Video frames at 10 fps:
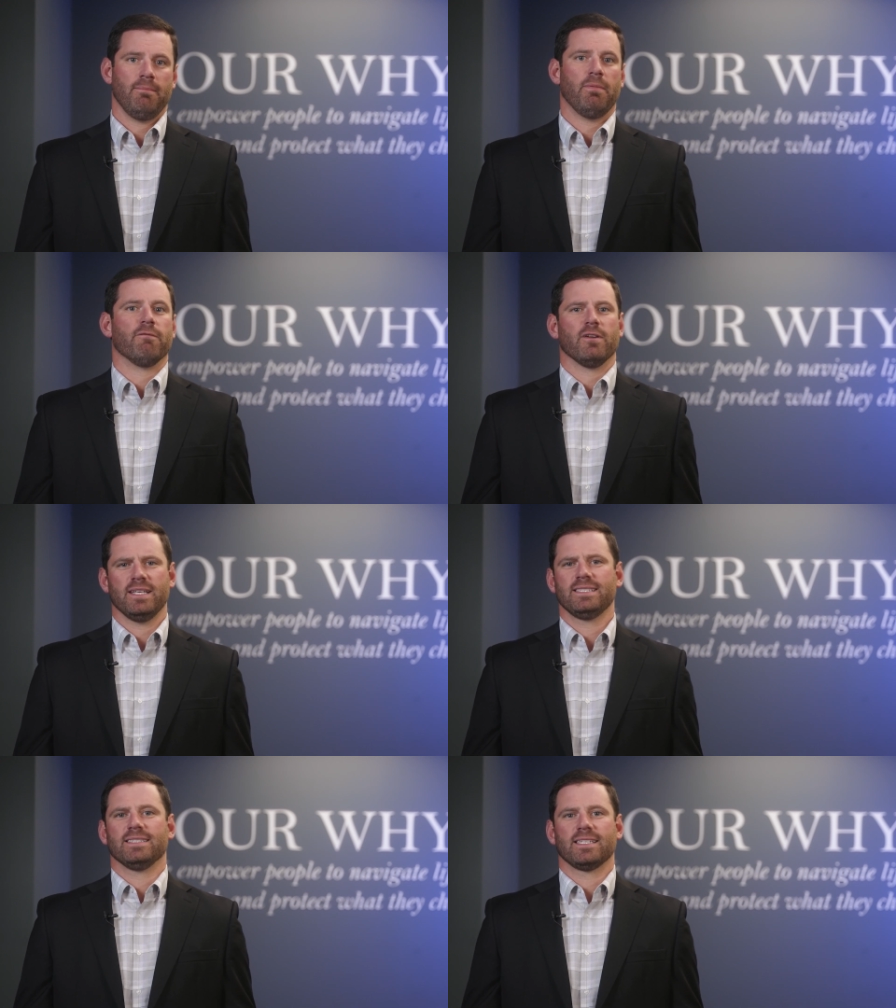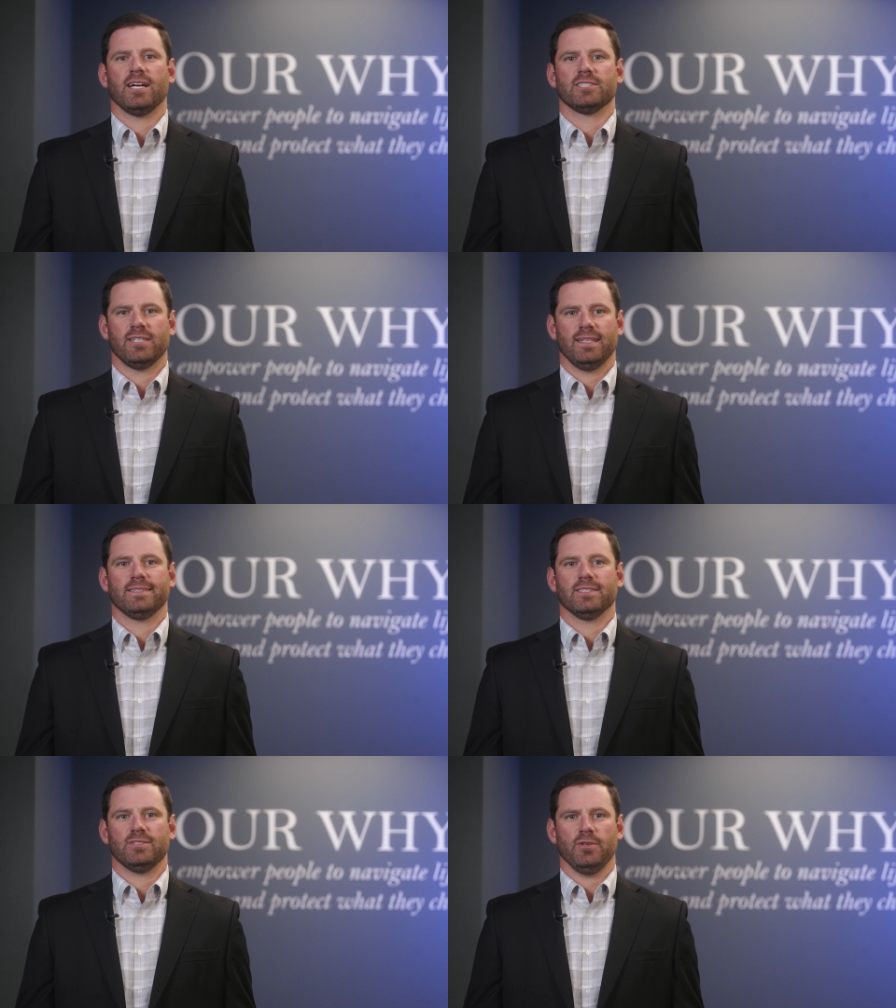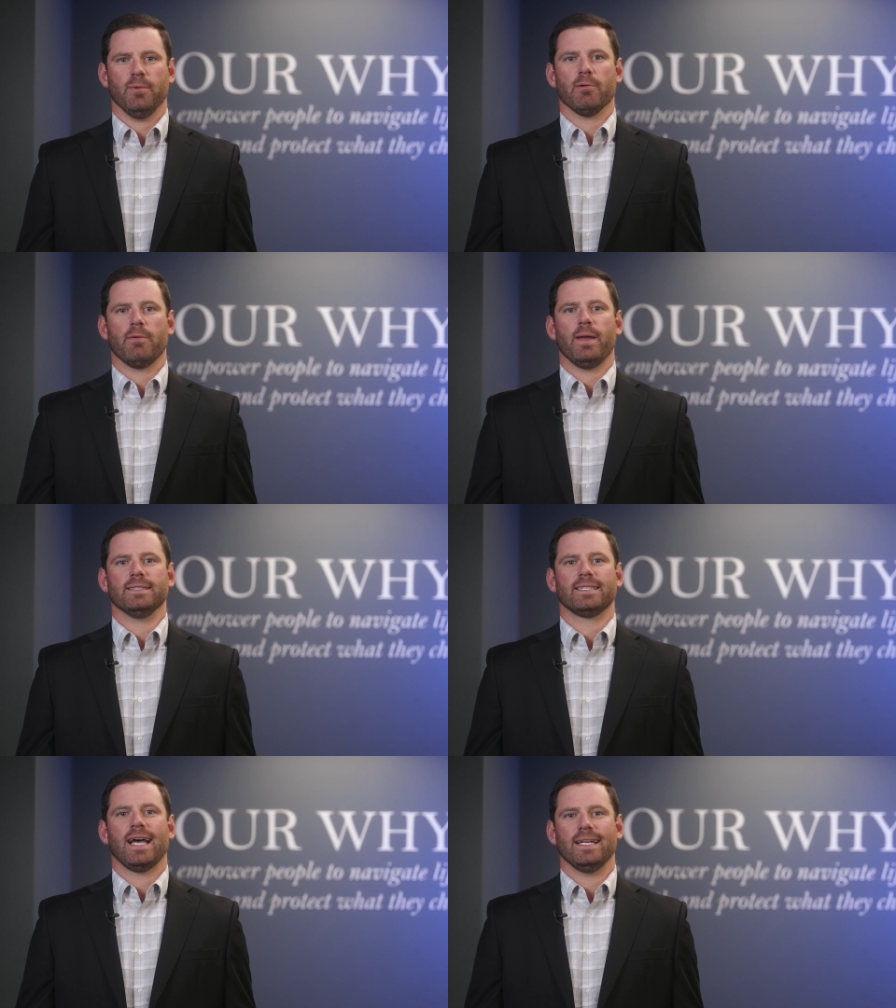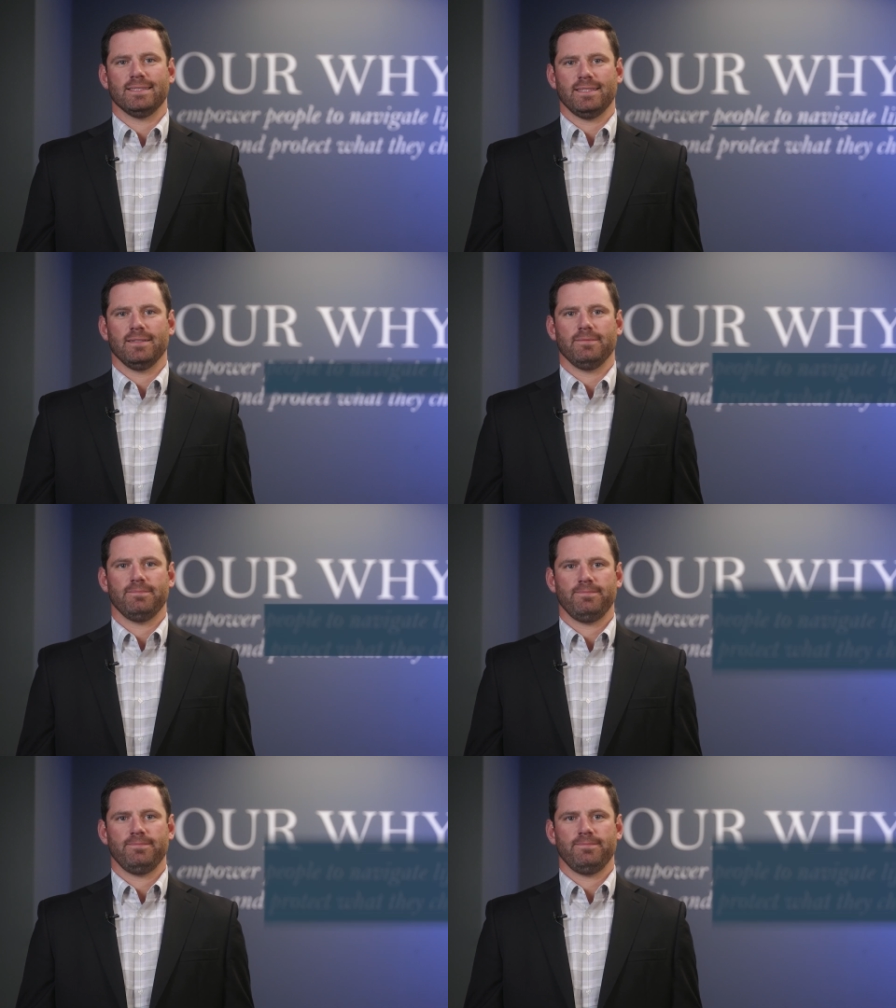but for this discussion, let's assume it remains constant.